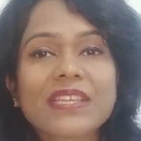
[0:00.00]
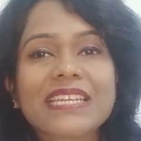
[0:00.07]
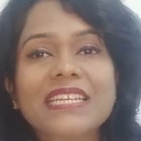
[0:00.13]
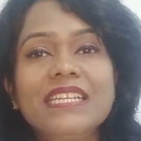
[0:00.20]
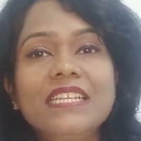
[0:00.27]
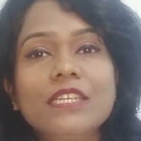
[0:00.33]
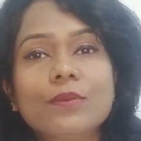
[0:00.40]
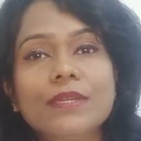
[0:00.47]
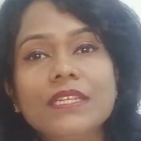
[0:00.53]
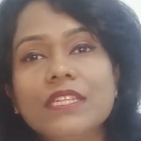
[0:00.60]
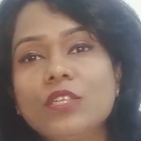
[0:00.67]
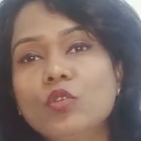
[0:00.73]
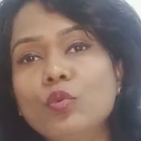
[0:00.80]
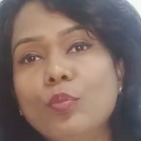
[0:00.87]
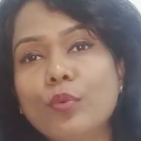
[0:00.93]
till
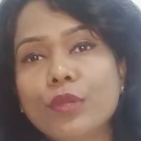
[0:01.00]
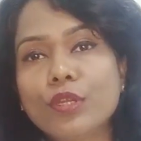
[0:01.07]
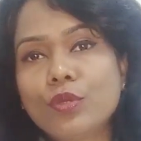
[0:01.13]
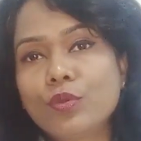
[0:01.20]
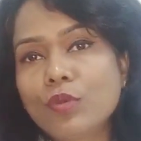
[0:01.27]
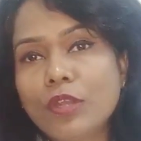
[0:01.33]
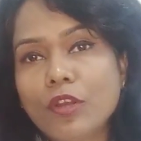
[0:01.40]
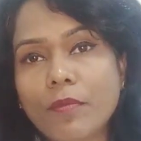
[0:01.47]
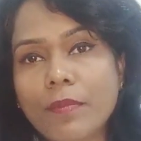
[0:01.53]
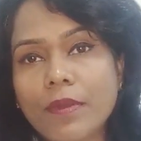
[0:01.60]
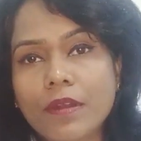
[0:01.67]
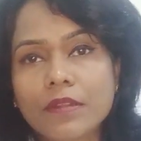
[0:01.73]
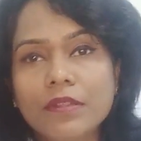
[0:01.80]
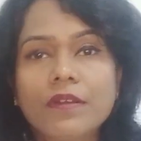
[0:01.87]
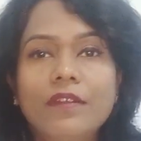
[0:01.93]
22.2
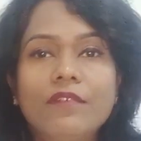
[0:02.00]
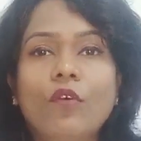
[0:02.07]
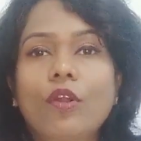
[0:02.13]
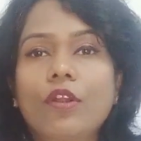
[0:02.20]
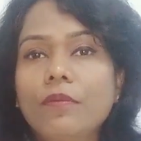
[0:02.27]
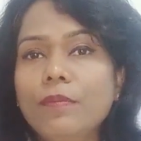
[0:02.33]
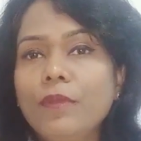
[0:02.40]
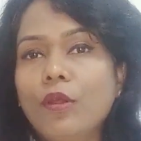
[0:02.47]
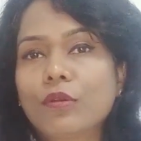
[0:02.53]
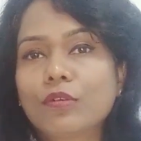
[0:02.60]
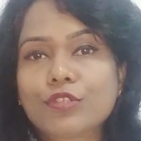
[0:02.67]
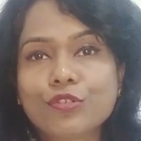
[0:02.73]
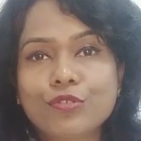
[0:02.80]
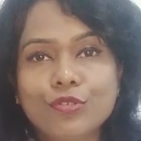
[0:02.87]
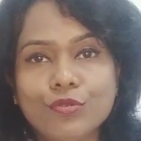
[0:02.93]
kilometer that water
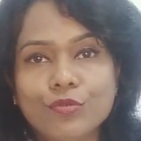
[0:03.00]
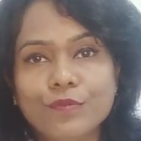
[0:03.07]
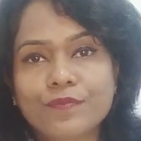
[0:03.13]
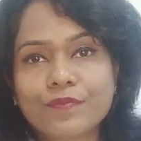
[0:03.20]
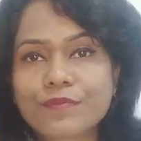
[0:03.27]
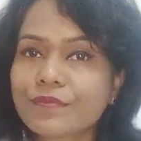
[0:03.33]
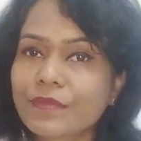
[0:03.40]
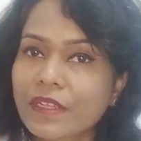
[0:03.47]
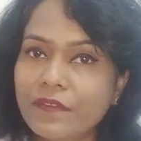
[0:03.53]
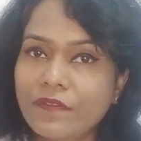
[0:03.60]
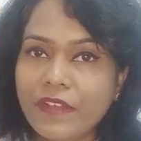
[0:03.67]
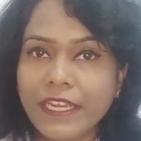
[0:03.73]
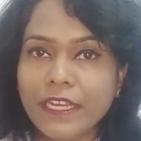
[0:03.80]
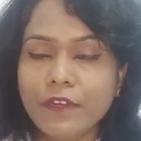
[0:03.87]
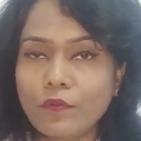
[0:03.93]
belongs to you,
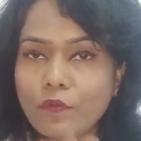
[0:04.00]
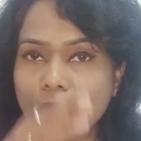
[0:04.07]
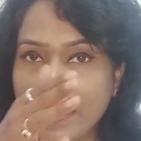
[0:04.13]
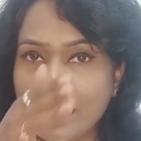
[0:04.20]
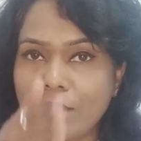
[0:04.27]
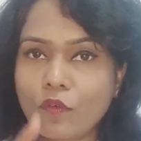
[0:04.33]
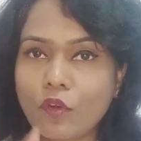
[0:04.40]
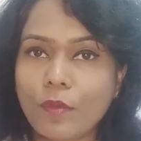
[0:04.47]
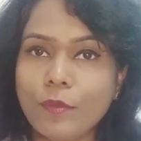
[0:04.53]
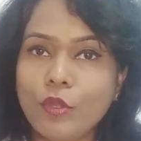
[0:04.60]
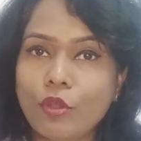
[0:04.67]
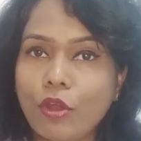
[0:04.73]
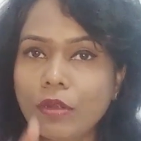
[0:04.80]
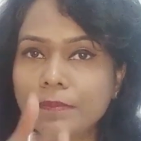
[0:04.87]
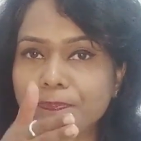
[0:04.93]
fine. And from
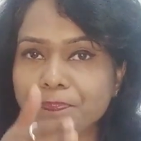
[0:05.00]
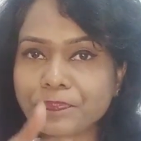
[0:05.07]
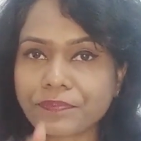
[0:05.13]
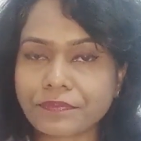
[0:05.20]
your